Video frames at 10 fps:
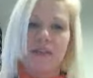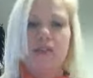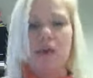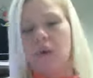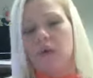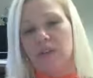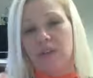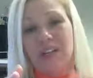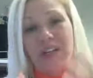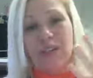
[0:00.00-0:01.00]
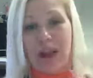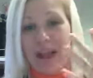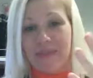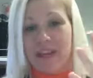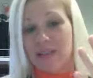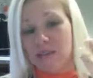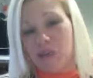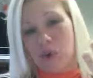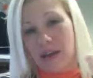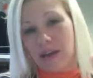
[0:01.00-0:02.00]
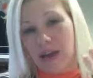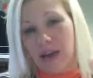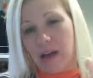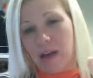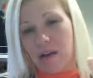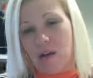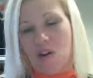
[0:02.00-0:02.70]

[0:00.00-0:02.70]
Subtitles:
So you can either have that supporting hand